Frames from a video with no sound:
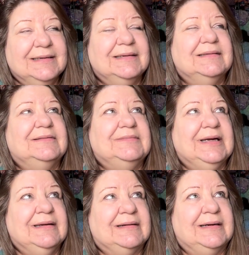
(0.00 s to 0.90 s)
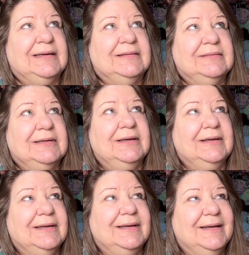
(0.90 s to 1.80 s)
Oh my God.
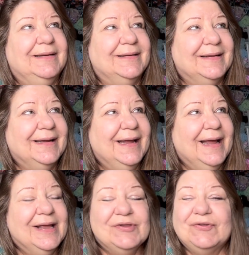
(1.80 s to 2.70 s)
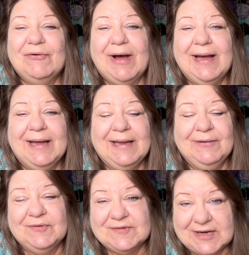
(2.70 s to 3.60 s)
So I
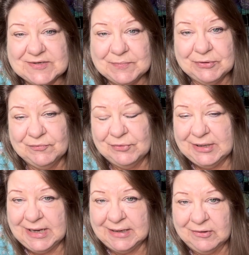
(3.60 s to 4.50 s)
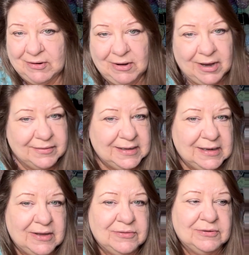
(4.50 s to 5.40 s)
was desperate and went on all the
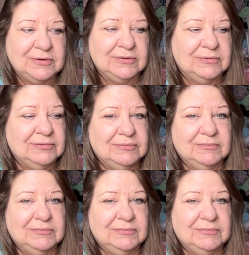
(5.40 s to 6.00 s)
other